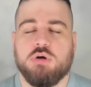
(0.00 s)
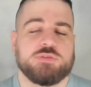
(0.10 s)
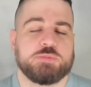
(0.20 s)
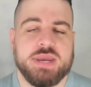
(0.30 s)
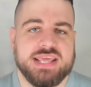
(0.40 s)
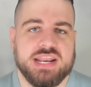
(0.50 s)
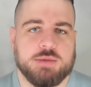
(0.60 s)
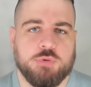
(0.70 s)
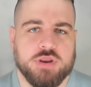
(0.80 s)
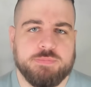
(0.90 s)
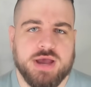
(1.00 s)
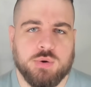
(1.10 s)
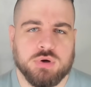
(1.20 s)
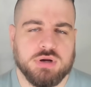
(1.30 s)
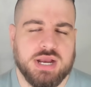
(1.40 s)
Wolfsbane getting a point of
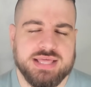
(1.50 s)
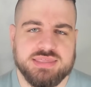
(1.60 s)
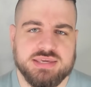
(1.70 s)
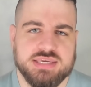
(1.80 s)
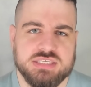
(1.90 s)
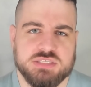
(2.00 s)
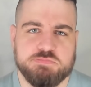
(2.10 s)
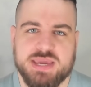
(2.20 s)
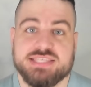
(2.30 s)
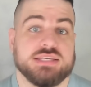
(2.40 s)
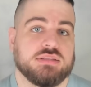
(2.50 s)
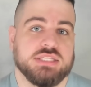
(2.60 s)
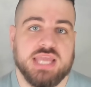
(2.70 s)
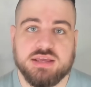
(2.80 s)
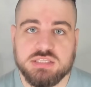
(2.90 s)
power, I think, is
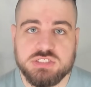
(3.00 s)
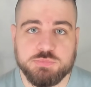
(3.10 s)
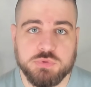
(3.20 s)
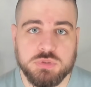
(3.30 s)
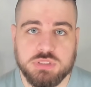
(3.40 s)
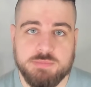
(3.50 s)
basically negligible.